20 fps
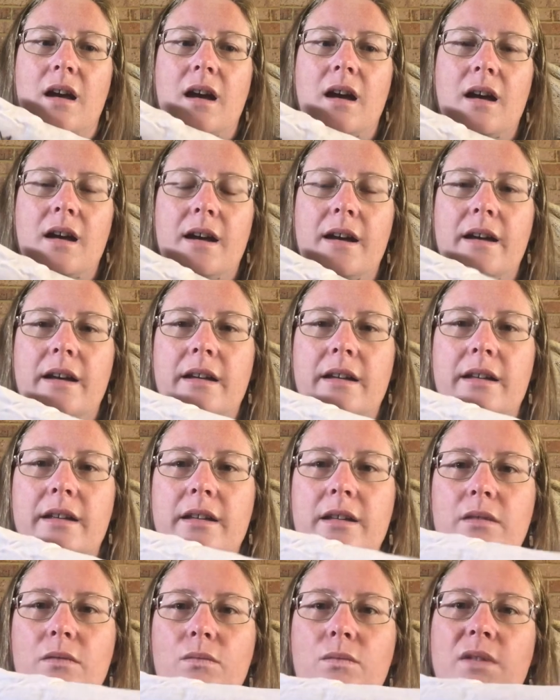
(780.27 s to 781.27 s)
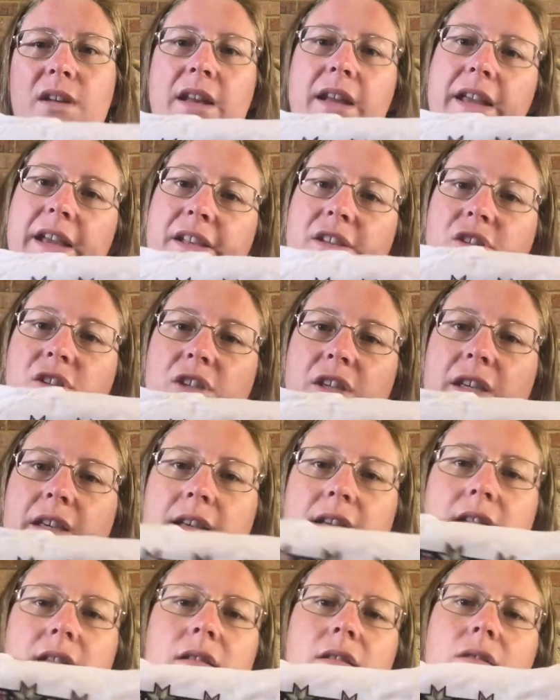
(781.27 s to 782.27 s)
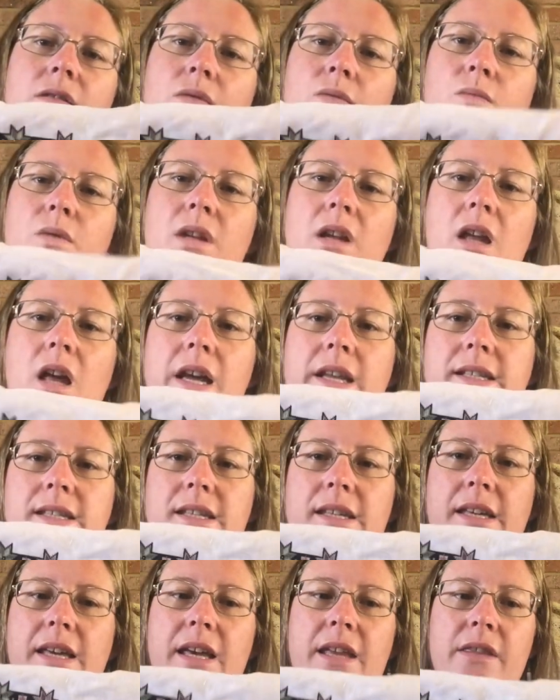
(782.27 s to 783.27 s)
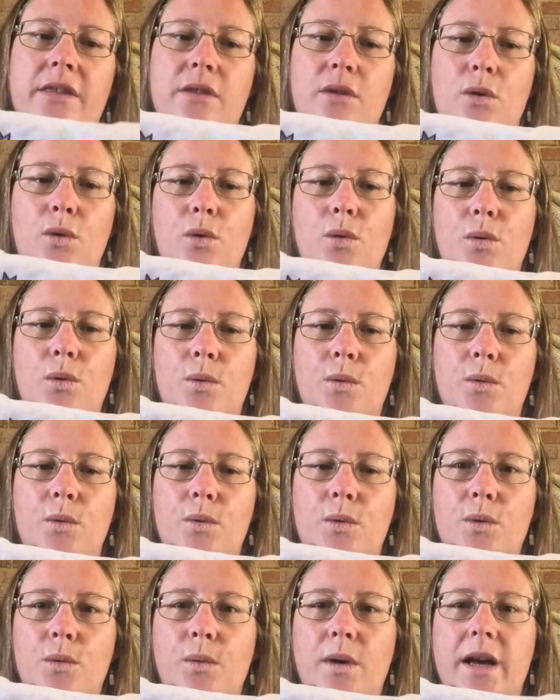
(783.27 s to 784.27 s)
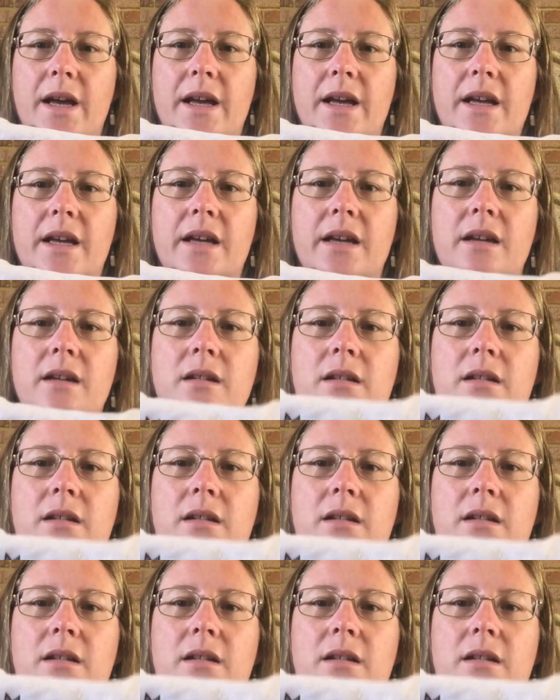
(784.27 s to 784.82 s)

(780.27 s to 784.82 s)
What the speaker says: I, next year, would like to get all the way